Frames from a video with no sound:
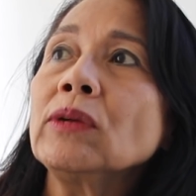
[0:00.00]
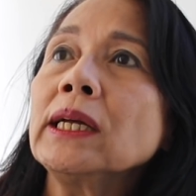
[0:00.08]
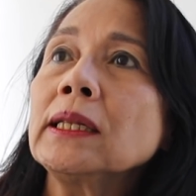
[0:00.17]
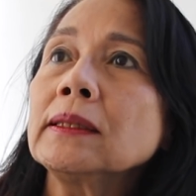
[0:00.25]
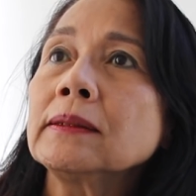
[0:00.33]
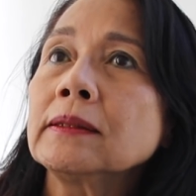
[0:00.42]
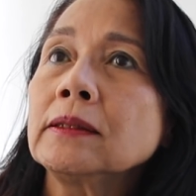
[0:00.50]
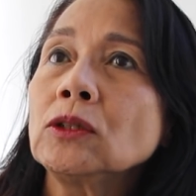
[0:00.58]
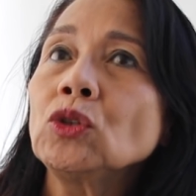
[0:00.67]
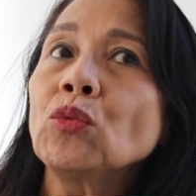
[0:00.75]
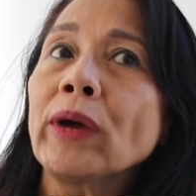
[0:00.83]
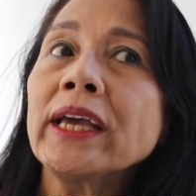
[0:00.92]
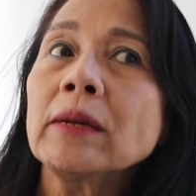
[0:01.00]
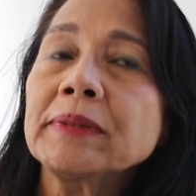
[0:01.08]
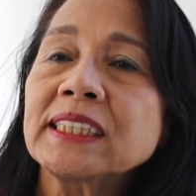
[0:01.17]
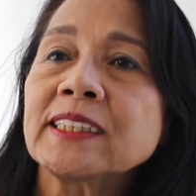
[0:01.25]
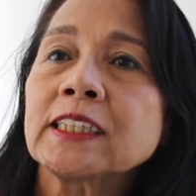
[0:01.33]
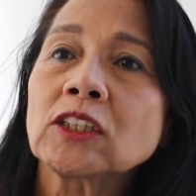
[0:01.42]
Well, you wake up
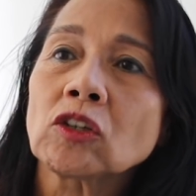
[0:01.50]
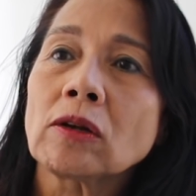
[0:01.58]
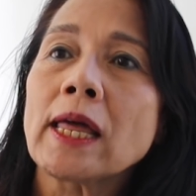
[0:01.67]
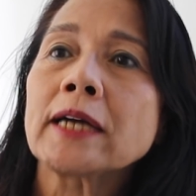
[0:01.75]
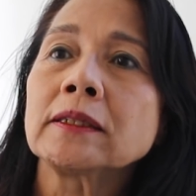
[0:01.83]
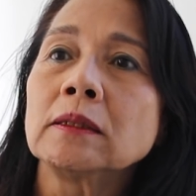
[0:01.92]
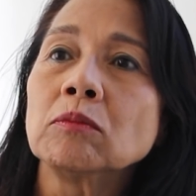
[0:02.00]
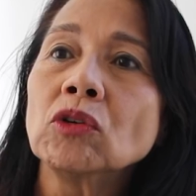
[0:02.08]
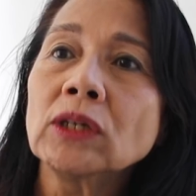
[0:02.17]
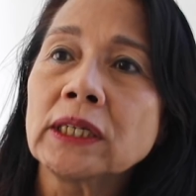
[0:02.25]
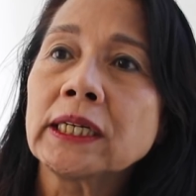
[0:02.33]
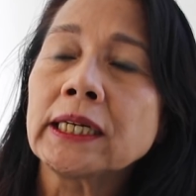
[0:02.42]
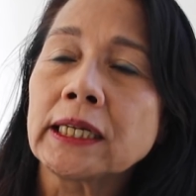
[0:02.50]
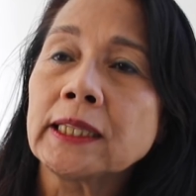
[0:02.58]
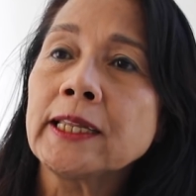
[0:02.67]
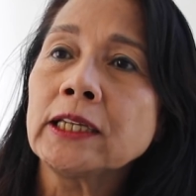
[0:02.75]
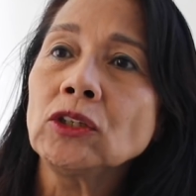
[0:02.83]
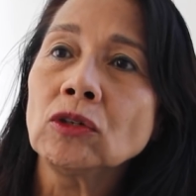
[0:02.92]
at 6 o'clock in the morning
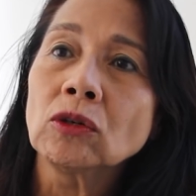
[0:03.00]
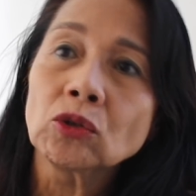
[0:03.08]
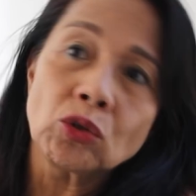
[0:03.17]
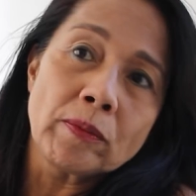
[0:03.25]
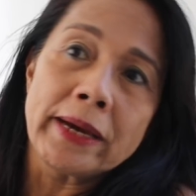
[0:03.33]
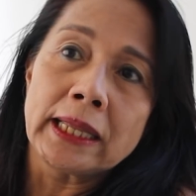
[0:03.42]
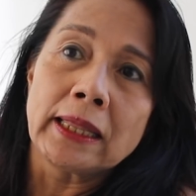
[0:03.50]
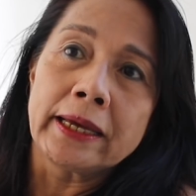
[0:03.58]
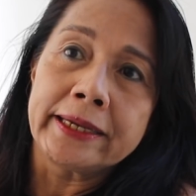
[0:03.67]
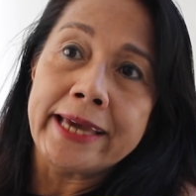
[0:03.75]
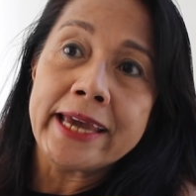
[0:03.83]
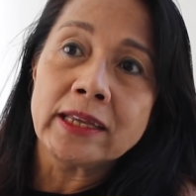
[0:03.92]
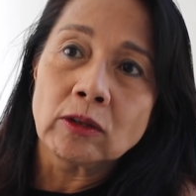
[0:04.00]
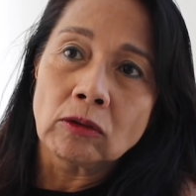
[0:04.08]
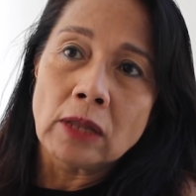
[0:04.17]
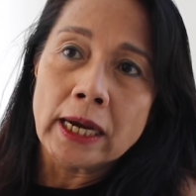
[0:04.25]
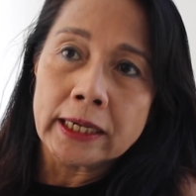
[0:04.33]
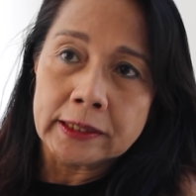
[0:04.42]
and then you go to bed like 8
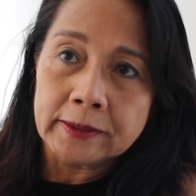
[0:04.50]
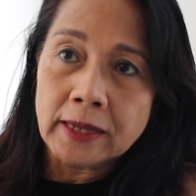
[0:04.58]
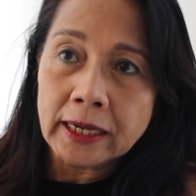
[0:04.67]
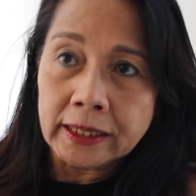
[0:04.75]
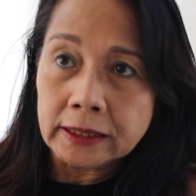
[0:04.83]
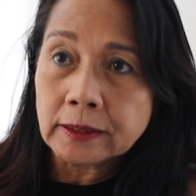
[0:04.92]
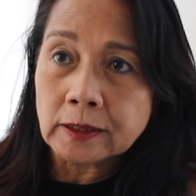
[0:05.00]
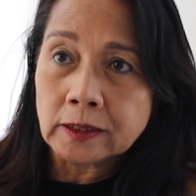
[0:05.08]
o'clock at night.